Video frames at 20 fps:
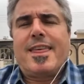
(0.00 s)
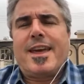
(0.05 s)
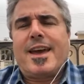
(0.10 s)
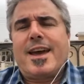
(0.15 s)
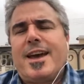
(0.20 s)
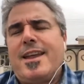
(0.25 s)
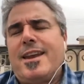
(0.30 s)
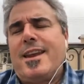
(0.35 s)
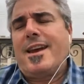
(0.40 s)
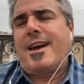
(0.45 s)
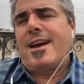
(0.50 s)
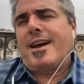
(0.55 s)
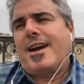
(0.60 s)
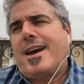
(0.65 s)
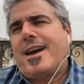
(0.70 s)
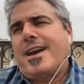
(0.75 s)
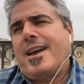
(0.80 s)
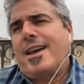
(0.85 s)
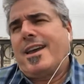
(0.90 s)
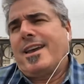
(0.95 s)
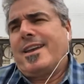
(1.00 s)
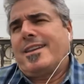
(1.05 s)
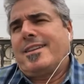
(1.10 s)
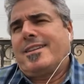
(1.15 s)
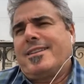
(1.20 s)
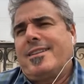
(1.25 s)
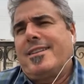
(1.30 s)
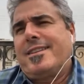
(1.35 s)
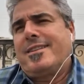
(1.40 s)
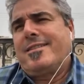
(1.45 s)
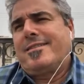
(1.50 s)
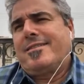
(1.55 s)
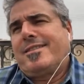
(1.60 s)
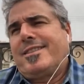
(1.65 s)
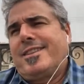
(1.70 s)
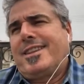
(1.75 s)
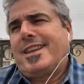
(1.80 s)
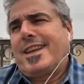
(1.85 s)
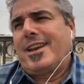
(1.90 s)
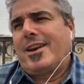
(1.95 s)
that I,
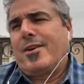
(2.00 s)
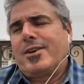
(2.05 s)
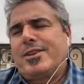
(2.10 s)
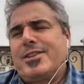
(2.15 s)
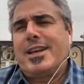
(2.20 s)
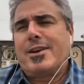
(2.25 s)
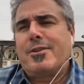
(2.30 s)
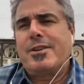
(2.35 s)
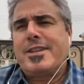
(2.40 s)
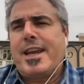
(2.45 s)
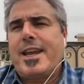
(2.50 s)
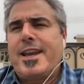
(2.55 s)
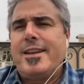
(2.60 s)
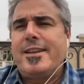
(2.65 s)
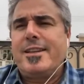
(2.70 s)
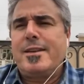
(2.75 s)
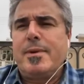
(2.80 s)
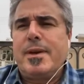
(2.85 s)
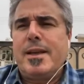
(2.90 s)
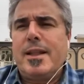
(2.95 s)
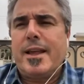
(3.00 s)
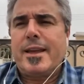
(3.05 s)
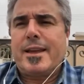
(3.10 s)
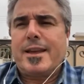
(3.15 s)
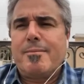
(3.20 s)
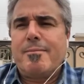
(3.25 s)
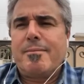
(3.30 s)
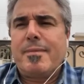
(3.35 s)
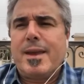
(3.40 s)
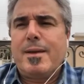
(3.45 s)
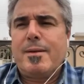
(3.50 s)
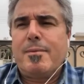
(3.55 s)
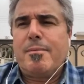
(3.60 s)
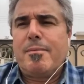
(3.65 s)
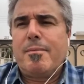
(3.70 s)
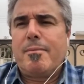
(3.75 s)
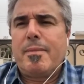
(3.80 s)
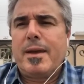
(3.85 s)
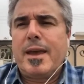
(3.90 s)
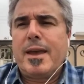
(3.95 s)
you know, it's irritating to me, like it may
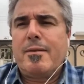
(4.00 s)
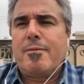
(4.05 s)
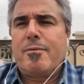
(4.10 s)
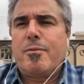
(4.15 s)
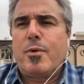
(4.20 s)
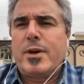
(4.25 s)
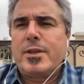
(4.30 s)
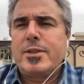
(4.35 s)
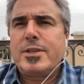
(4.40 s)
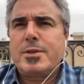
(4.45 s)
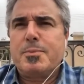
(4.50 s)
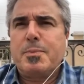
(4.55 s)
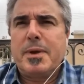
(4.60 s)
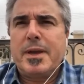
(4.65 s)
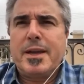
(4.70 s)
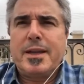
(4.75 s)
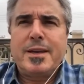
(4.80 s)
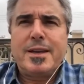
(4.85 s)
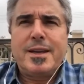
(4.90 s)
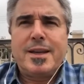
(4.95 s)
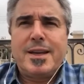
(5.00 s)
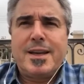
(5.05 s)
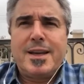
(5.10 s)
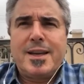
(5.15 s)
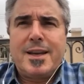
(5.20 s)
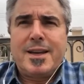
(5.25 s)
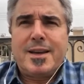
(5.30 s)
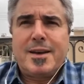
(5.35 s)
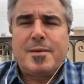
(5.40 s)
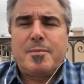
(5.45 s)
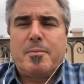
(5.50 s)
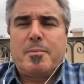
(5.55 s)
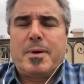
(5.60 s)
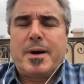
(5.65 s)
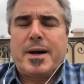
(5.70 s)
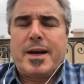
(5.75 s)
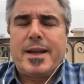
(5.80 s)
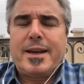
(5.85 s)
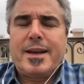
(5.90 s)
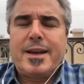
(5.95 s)
may have once been,
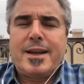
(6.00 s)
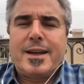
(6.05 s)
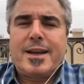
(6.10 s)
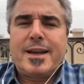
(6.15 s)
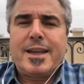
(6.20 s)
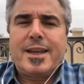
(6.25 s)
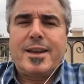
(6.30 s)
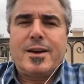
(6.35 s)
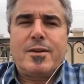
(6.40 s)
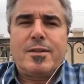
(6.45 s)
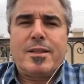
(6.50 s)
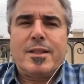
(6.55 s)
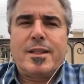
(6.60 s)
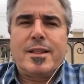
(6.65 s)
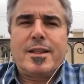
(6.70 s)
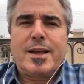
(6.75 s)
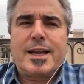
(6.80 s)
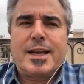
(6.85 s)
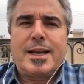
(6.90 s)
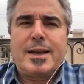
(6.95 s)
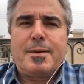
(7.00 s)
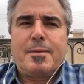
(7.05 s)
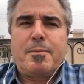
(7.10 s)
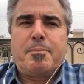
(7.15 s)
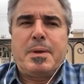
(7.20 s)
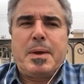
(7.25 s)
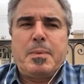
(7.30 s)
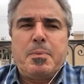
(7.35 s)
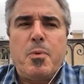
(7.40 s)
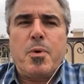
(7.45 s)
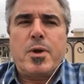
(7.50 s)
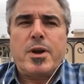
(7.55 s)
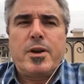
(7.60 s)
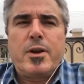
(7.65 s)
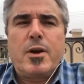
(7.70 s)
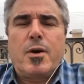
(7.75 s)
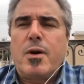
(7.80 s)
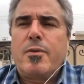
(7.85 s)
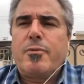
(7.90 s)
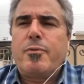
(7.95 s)
but you know, people want to
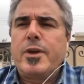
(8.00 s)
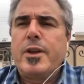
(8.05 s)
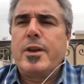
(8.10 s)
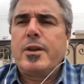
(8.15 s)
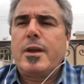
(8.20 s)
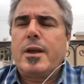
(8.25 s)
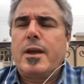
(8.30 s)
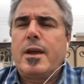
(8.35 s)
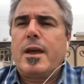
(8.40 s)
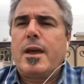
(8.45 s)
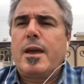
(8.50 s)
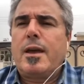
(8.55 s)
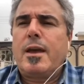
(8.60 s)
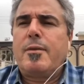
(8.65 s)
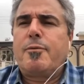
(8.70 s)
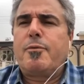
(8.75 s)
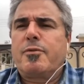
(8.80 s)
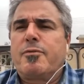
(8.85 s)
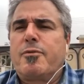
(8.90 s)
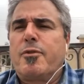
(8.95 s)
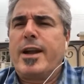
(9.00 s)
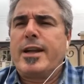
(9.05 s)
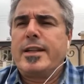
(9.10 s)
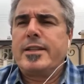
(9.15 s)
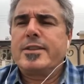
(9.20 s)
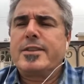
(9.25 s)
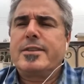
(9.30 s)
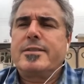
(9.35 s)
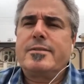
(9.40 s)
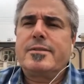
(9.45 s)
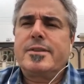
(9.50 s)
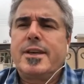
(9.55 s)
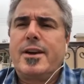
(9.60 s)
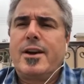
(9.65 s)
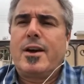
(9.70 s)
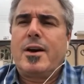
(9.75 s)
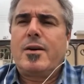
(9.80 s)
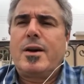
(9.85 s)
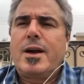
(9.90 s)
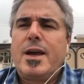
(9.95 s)
know if we if we're friends. You
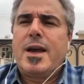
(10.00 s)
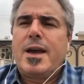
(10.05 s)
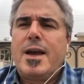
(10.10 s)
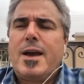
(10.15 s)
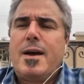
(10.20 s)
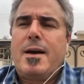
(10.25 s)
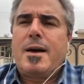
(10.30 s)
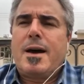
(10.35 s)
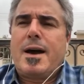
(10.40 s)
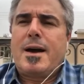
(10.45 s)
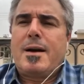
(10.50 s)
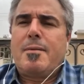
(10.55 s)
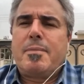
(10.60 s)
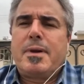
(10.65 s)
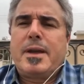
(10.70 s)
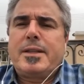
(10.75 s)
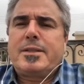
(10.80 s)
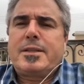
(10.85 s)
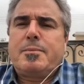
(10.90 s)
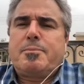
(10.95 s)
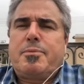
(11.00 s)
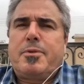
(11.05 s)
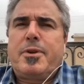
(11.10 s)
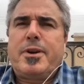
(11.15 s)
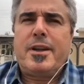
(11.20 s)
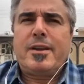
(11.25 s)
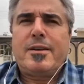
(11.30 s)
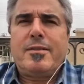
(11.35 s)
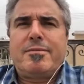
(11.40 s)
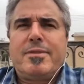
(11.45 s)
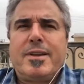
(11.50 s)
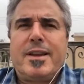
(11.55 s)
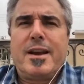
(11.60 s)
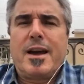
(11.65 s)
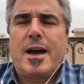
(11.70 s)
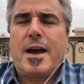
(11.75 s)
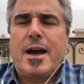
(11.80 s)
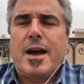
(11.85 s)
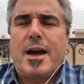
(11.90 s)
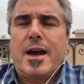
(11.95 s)
know, um, it's a pretty
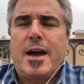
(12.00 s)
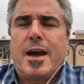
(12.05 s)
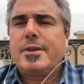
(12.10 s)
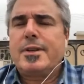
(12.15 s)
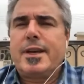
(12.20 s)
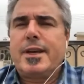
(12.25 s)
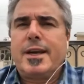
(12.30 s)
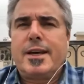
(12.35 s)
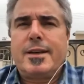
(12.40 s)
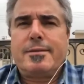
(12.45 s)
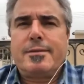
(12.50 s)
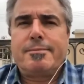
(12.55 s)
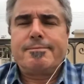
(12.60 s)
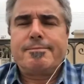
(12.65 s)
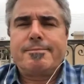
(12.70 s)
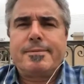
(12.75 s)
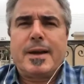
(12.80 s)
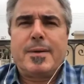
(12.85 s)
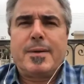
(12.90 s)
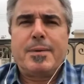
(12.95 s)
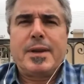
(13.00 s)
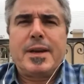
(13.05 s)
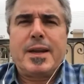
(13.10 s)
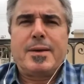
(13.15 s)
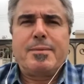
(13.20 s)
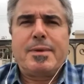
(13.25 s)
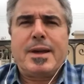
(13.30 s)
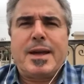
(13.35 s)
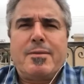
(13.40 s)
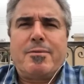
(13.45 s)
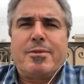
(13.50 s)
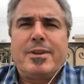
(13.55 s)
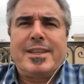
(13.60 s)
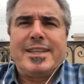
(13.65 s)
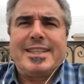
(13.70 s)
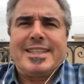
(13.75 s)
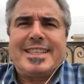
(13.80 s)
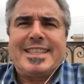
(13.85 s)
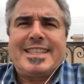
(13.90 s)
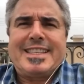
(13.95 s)
innocuous and honest question, but yeah,
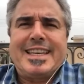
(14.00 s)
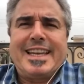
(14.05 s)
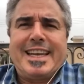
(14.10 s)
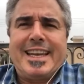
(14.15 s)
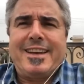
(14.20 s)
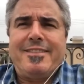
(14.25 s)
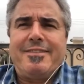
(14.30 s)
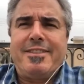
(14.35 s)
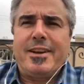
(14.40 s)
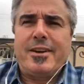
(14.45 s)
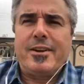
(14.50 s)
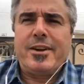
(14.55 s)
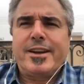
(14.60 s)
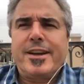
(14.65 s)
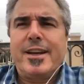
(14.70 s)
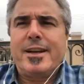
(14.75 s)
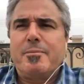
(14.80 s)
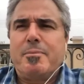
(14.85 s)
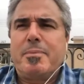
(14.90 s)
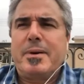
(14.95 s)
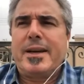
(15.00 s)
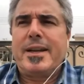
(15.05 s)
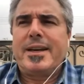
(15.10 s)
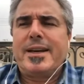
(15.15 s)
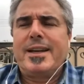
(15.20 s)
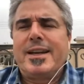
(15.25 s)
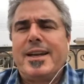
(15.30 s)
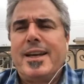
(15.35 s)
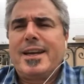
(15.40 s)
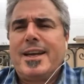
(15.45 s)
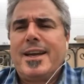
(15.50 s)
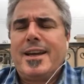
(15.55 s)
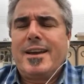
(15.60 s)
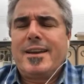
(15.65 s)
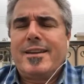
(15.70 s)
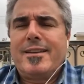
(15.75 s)
I mean, I'm not really sick of hearing it, but